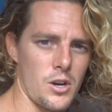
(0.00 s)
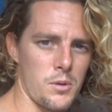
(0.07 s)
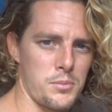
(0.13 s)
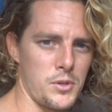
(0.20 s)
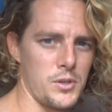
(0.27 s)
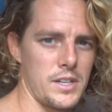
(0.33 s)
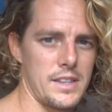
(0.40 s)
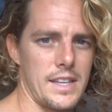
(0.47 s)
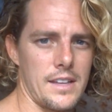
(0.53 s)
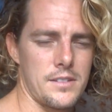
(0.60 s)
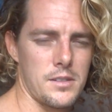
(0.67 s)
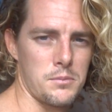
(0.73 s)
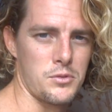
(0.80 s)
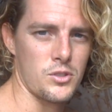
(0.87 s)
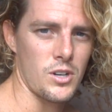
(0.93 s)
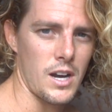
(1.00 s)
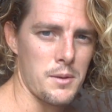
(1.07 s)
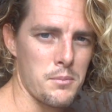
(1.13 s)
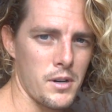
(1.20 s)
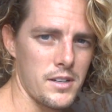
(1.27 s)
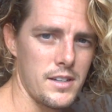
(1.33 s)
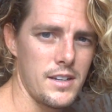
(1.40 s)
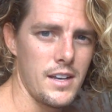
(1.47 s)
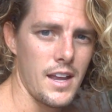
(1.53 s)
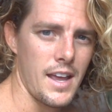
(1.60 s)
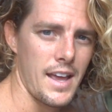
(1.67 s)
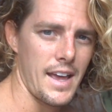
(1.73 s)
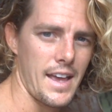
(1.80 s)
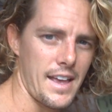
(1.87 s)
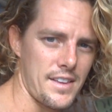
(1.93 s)
hope you hit that subscribe button
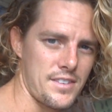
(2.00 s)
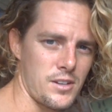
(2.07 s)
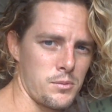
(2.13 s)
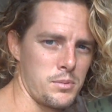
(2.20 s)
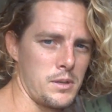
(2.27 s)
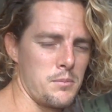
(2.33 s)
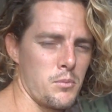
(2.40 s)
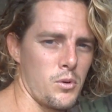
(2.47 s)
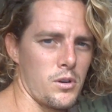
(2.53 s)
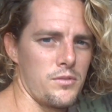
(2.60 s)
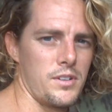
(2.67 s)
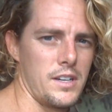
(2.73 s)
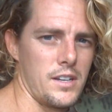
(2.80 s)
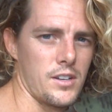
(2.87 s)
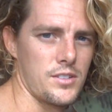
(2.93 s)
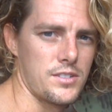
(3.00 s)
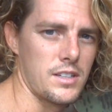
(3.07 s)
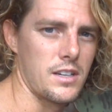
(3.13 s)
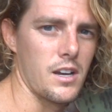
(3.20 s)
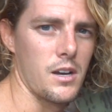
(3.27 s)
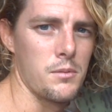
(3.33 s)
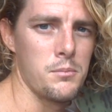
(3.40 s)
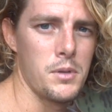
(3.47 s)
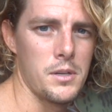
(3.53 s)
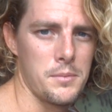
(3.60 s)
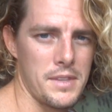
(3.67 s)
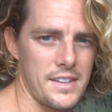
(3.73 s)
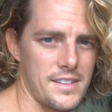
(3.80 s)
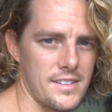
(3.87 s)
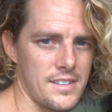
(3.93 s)
as there'll be more videos to come,
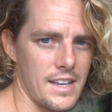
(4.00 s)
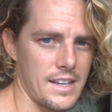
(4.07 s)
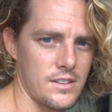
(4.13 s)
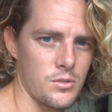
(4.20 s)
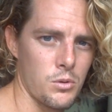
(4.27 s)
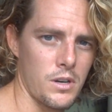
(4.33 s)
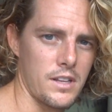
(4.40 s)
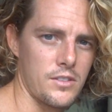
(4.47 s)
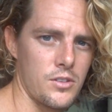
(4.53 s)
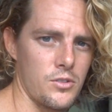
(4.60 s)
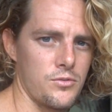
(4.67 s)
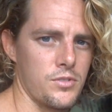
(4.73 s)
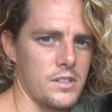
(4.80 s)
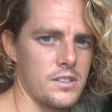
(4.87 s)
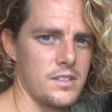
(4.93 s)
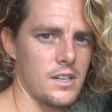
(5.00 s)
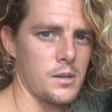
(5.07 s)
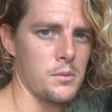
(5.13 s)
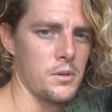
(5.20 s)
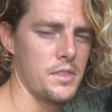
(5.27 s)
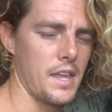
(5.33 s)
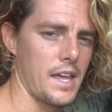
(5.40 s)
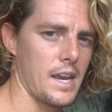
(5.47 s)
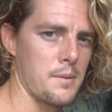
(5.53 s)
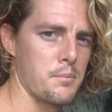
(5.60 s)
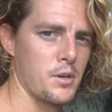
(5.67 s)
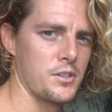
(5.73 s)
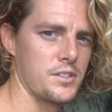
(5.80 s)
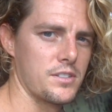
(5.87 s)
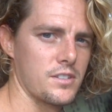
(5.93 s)
but this is a 22 foot sailboat that I
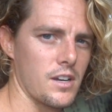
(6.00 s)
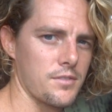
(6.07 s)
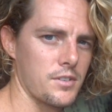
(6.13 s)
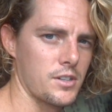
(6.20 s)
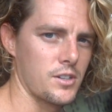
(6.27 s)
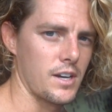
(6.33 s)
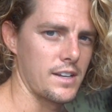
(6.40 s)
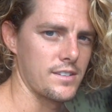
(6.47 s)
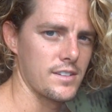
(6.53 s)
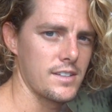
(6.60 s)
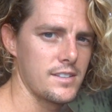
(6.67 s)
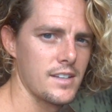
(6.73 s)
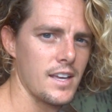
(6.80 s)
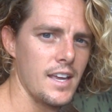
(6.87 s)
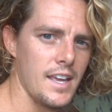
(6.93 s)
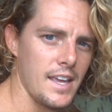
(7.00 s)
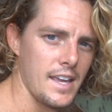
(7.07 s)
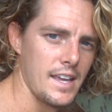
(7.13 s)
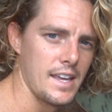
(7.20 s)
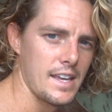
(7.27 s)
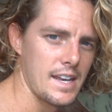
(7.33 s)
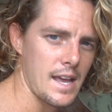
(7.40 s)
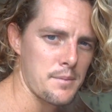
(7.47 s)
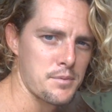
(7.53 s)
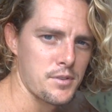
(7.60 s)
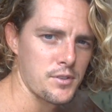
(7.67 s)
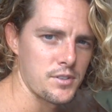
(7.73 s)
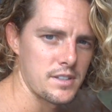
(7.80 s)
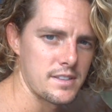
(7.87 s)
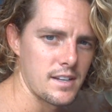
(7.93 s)
purchased off of Craigslist in
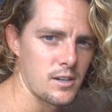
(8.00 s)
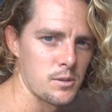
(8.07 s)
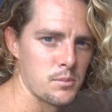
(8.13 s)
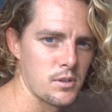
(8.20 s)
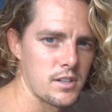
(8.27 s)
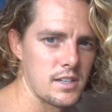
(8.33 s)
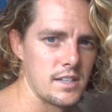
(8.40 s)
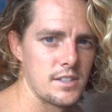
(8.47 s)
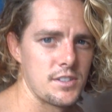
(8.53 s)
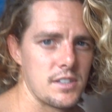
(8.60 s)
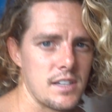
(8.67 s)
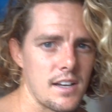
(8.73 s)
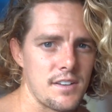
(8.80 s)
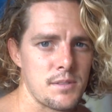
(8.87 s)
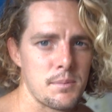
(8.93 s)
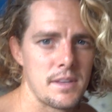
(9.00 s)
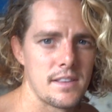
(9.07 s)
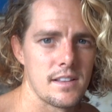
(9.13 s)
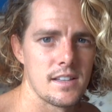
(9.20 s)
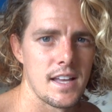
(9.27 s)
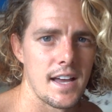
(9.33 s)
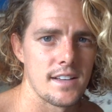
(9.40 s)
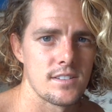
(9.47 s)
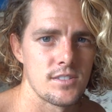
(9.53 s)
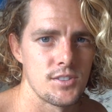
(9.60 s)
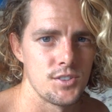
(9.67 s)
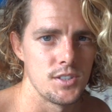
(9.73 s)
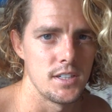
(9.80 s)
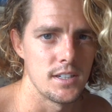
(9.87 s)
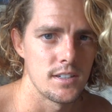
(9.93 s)
absolutely terrible condition. I spent the last
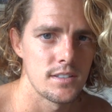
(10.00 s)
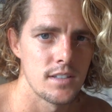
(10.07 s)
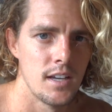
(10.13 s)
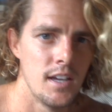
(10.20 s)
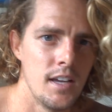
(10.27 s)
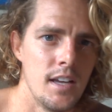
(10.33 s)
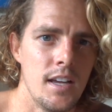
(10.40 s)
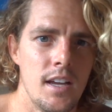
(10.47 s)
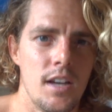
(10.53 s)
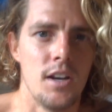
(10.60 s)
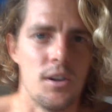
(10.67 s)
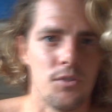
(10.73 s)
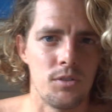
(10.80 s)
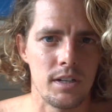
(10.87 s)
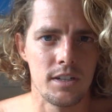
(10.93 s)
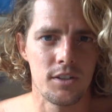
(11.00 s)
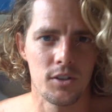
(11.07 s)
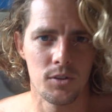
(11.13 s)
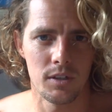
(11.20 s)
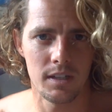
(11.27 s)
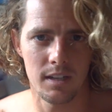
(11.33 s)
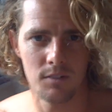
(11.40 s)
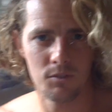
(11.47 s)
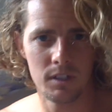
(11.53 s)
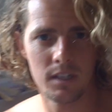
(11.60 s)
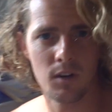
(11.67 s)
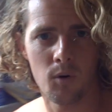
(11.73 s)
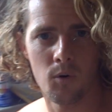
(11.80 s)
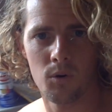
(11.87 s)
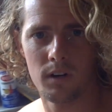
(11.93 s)
two years redoing and
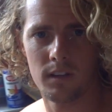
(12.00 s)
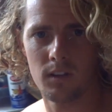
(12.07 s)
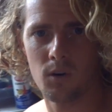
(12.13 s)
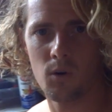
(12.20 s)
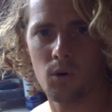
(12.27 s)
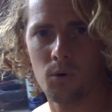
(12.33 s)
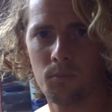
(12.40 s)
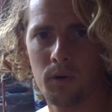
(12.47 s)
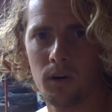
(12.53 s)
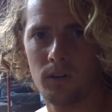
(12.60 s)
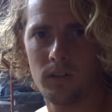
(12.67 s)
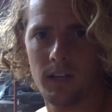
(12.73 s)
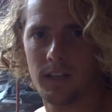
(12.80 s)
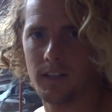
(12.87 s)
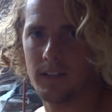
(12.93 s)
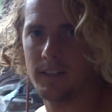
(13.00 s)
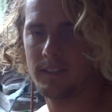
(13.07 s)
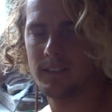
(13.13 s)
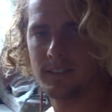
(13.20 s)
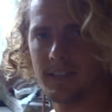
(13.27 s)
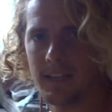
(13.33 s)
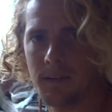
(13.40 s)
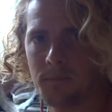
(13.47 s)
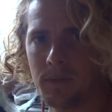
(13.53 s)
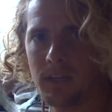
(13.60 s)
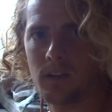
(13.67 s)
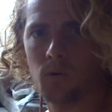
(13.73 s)
recoring the whole boat and it's taken me